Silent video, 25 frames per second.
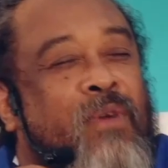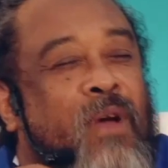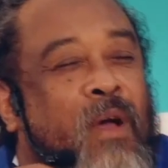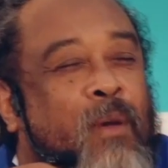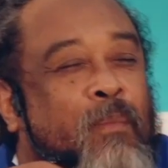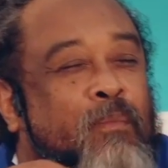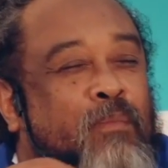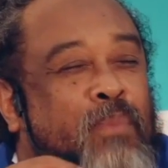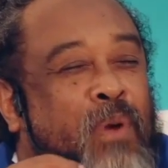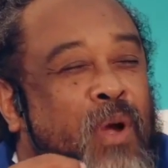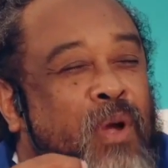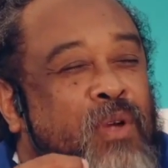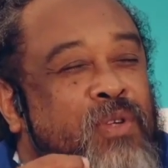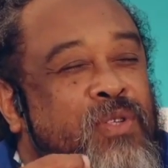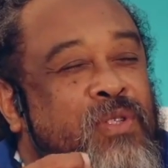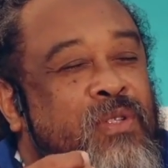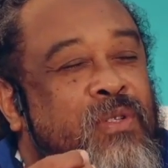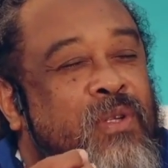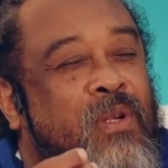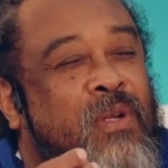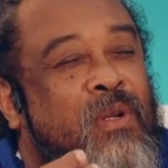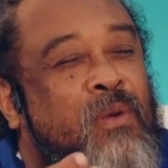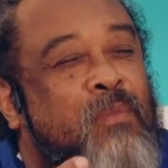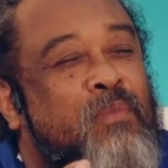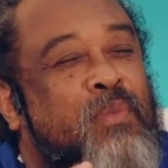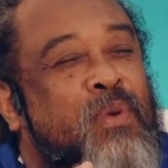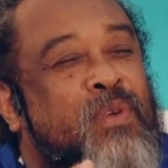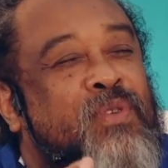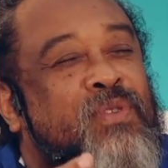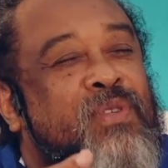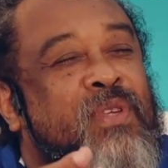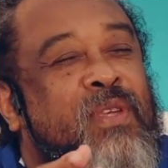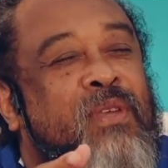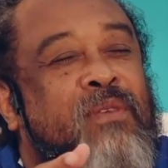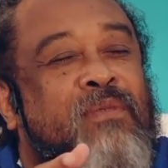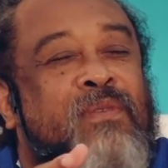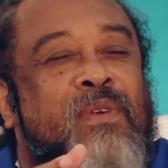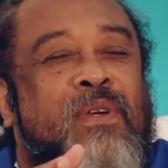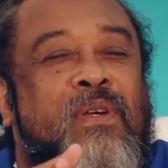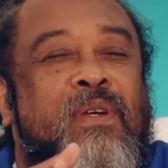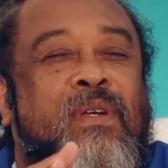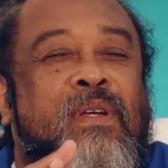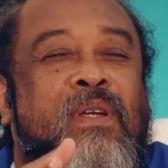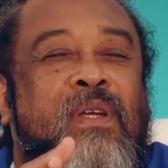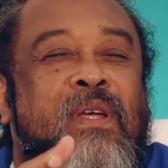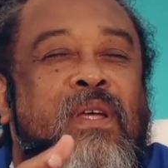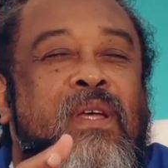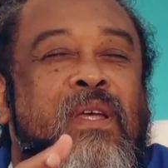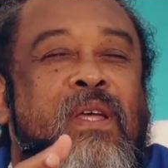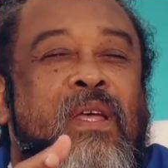a personal perceiver
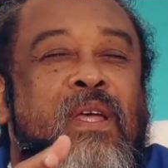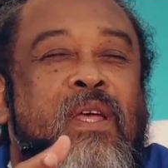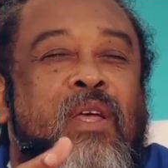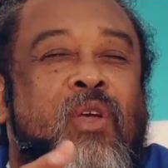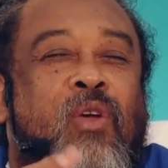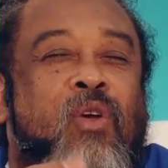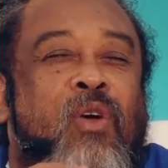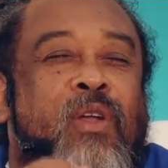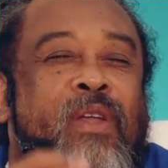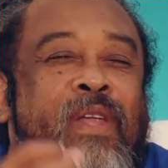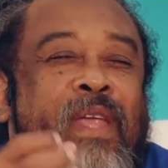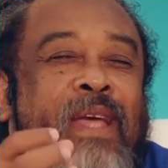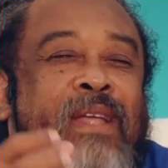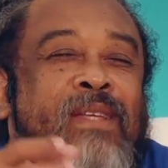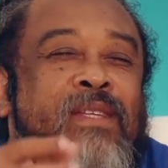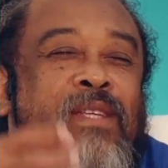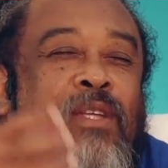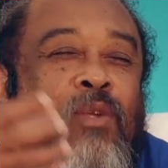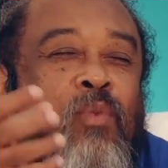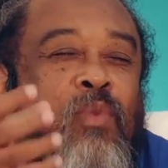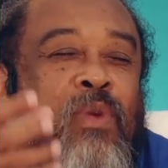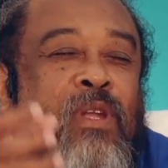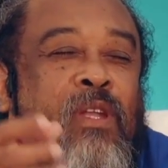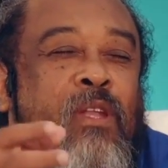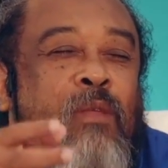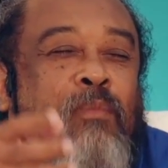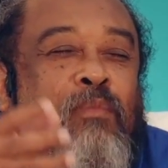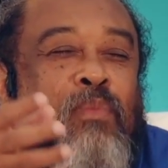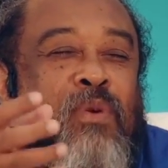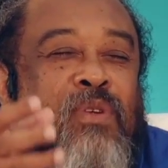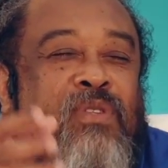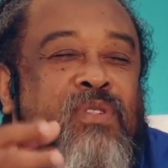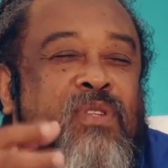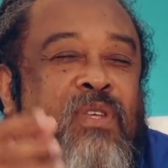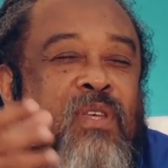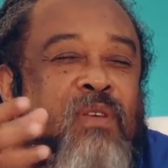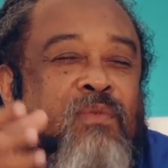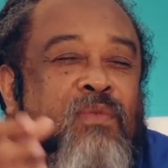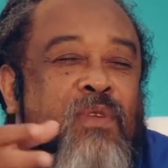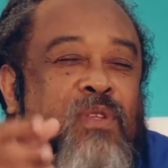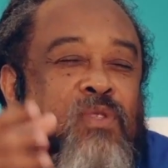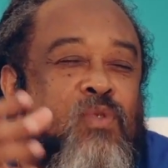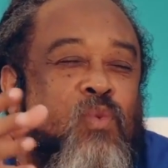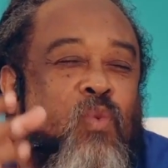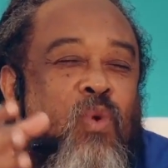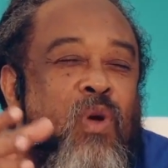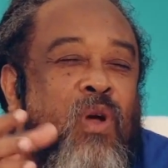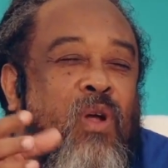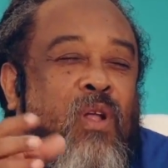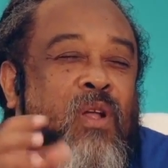connected with the perceiver's
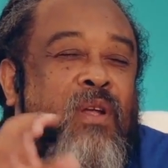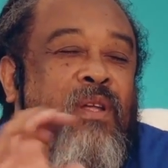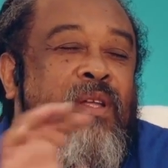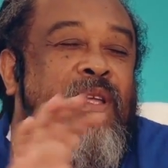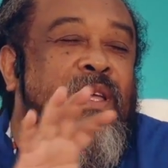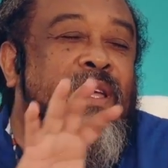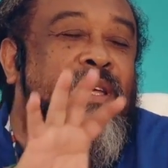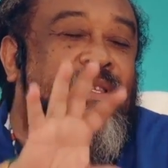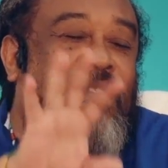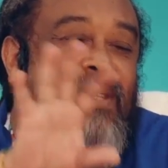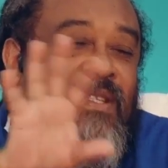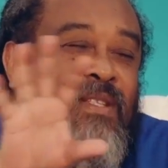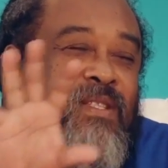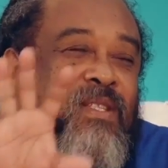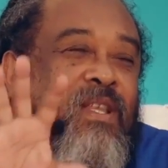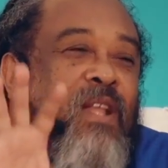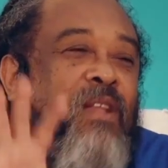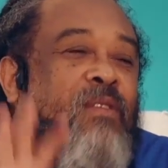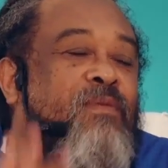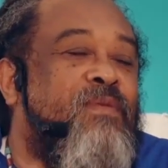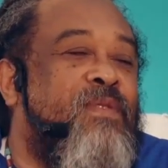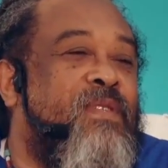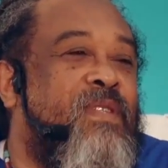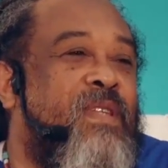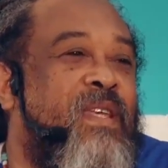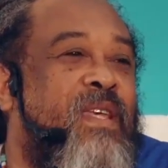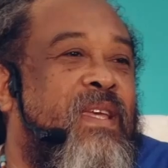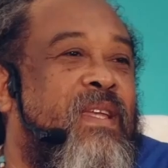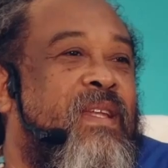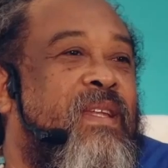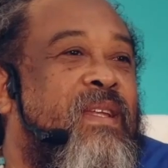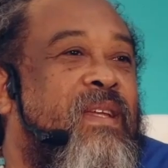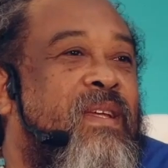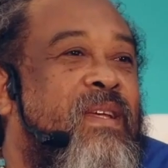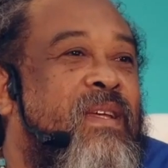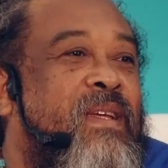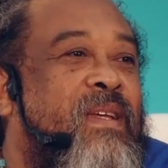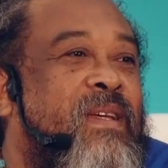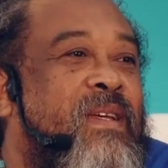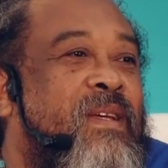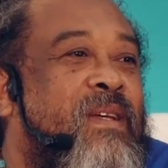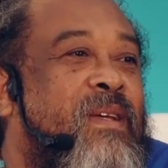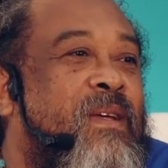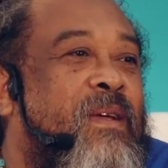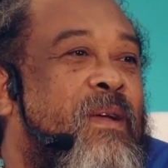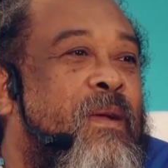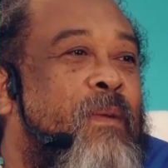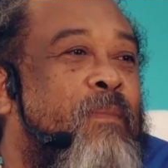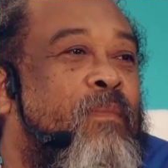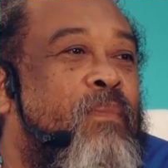world is itself seen.
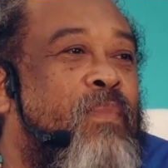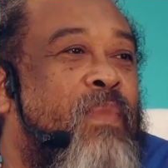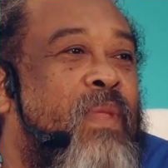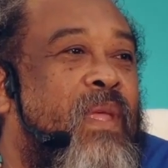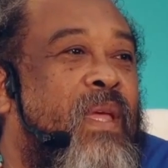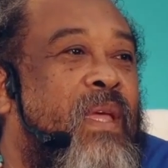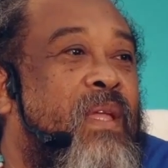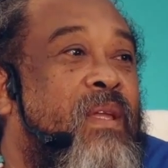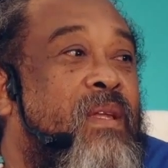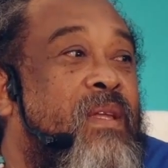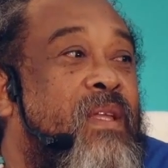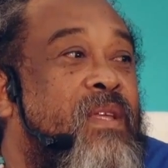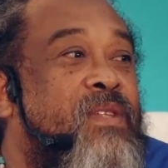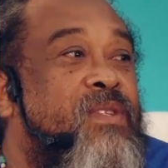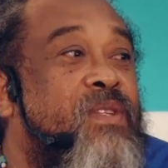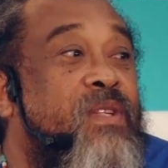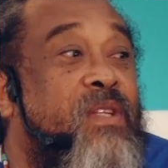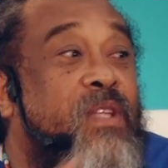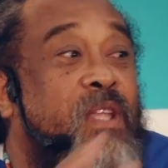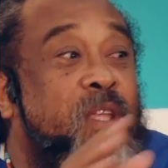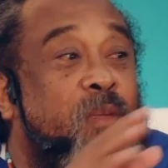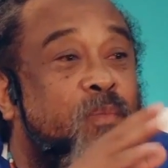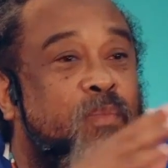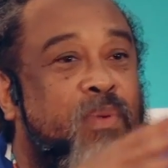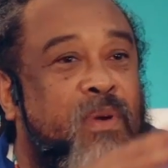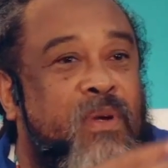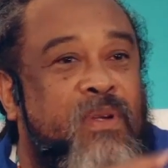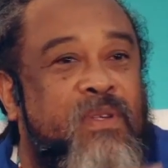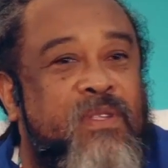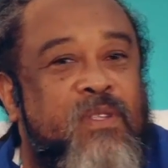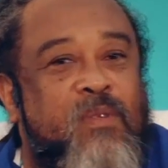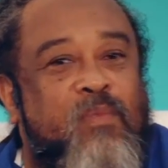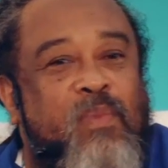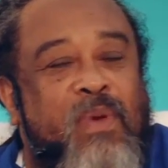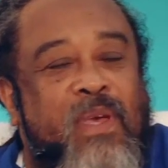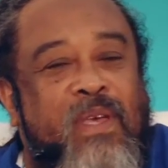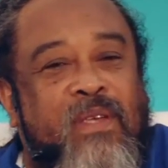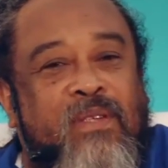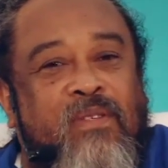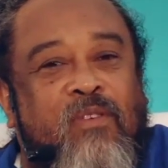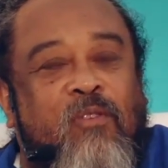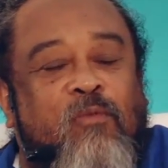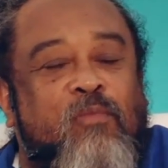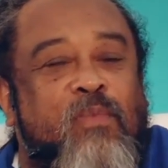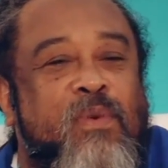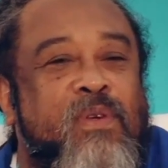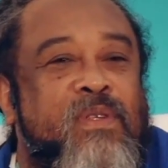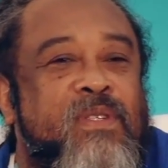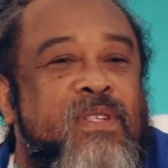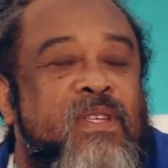In this deeper space
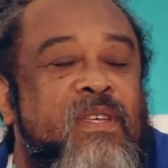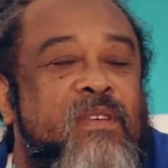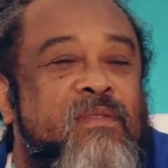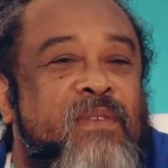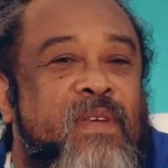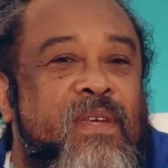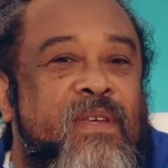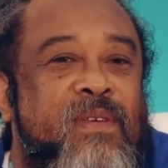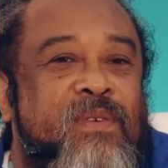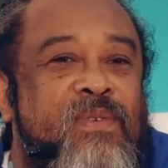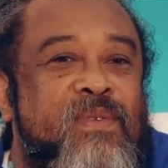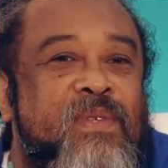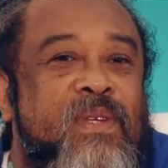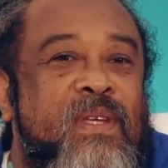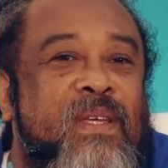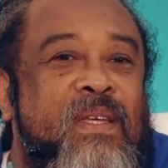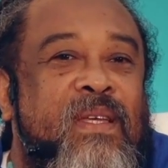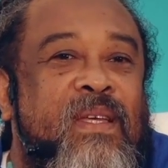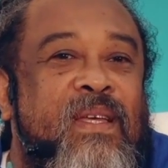of perceiving, you see.